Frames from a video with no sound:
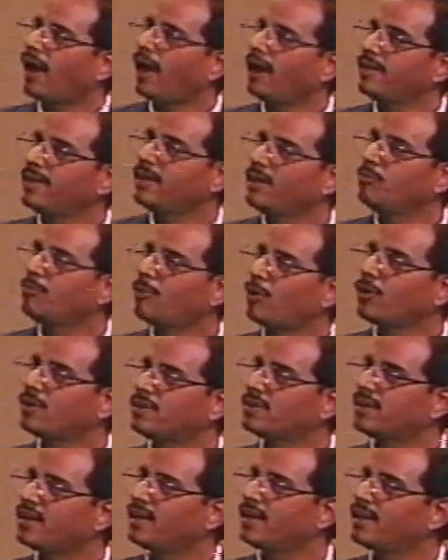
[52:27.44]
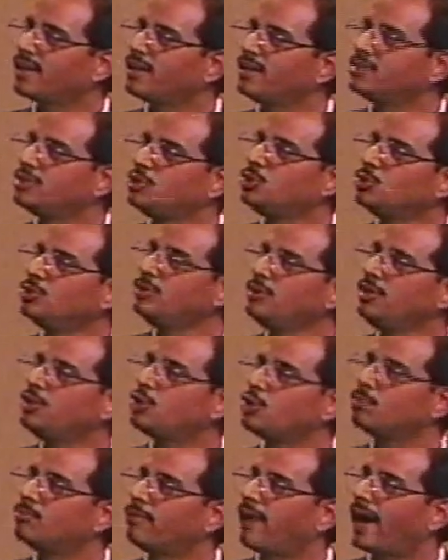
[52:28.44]
Important thing here is you need
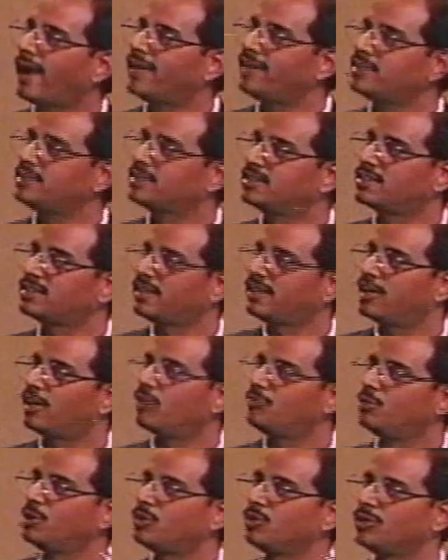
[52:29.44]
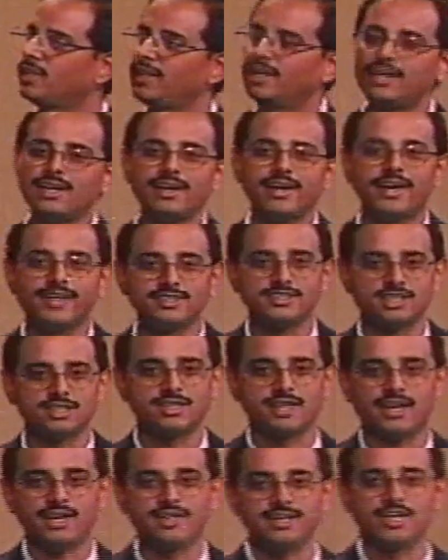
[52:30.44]
to manage the trade-off between the yield gains and
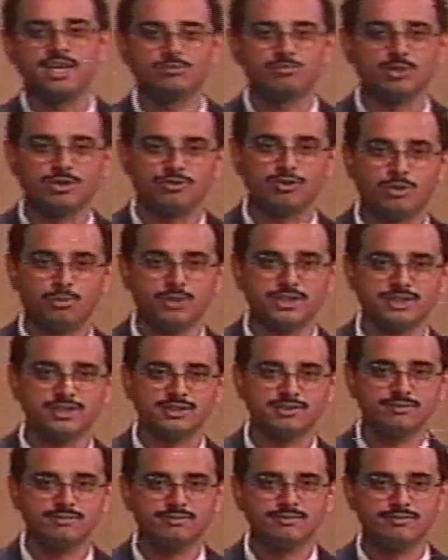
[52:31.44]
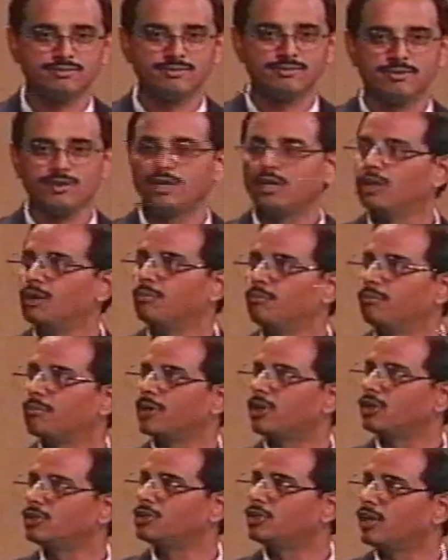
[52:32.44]
the area and performance.
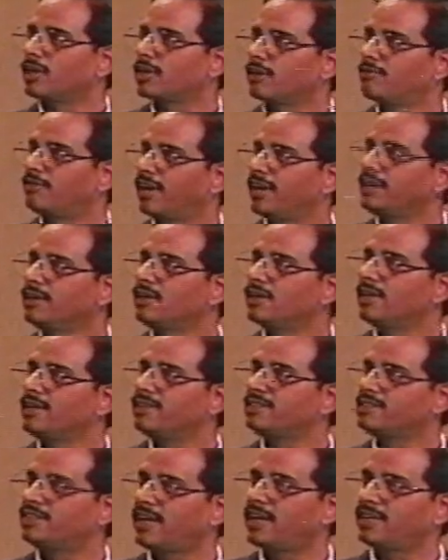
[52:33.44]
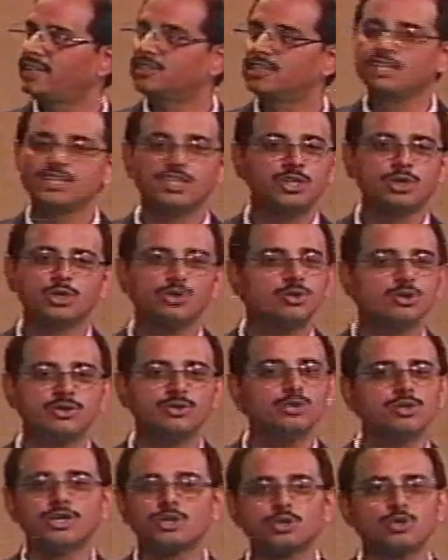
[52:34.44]
Because you're at a very early stage, you could
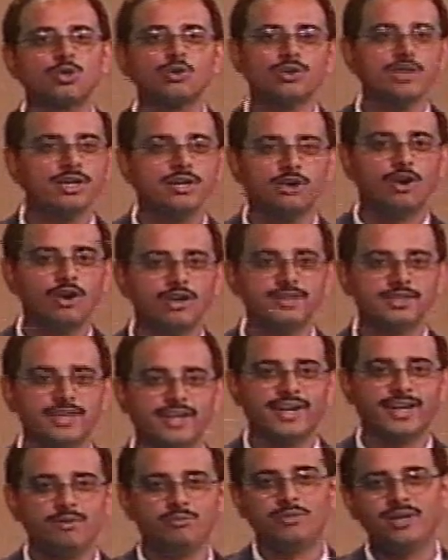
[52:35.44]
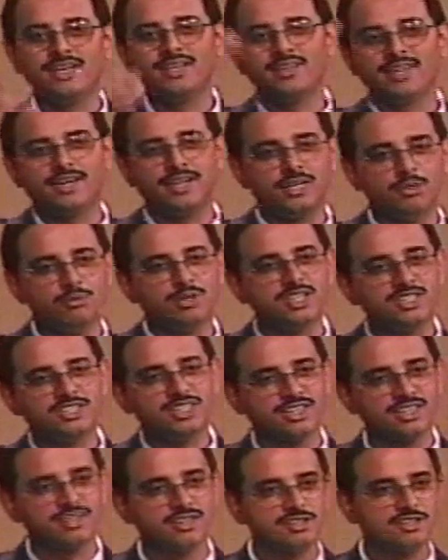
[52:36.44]
do the totally wrong thing and be in the
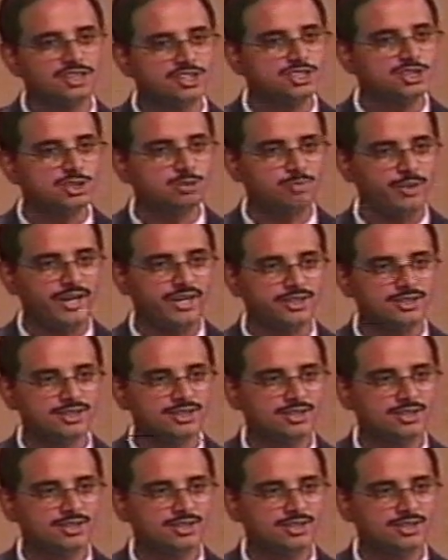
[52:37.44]
diminishing return space